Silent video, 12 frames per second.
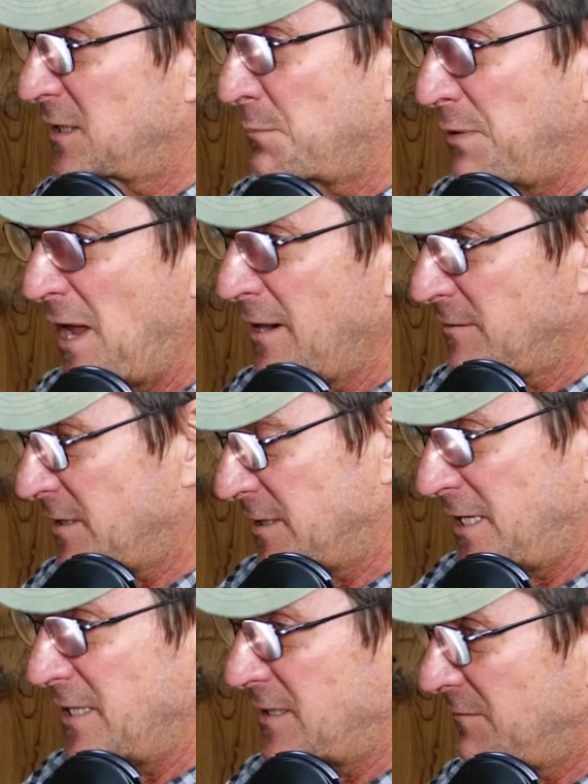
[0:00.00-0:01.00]
suppliers,
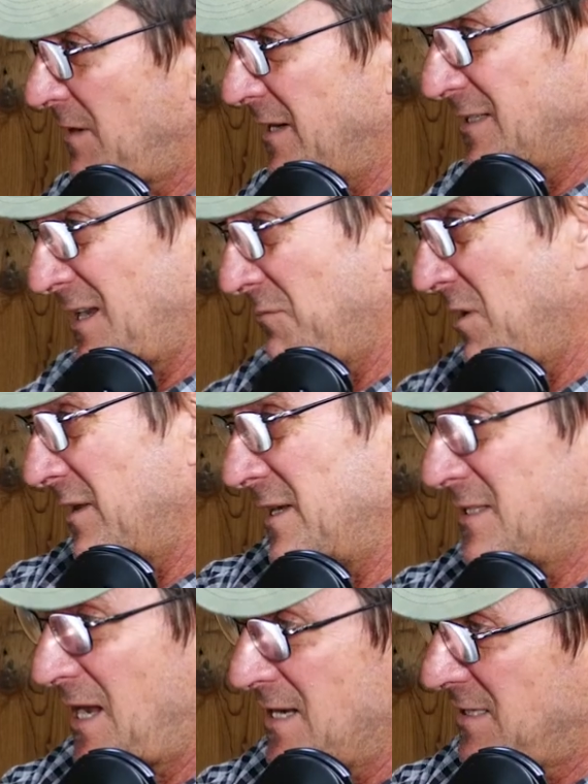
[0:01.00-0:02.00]
it's easy, right? You yeah. say, well,
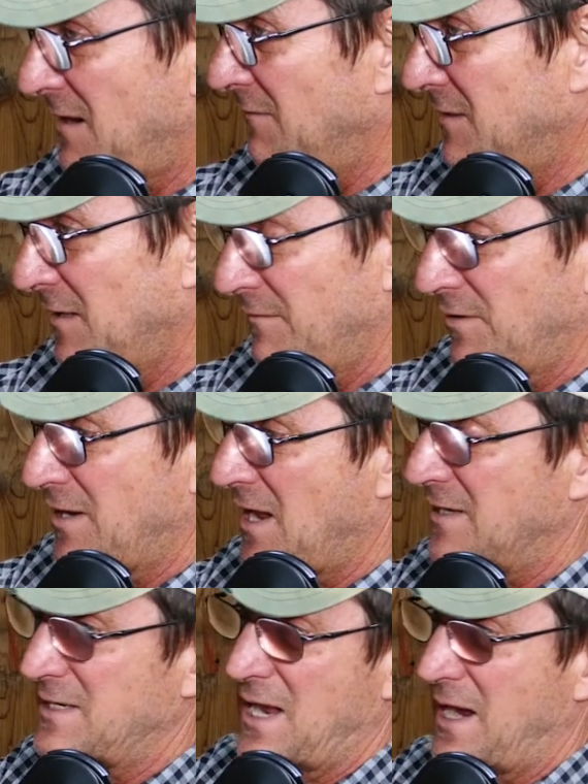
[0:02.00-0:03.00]
these guys aren't delivering
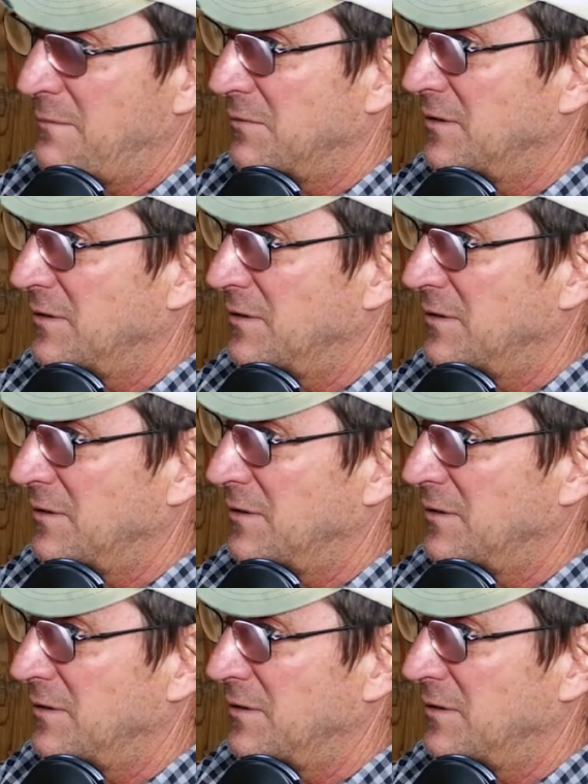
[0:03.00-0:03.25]
on time,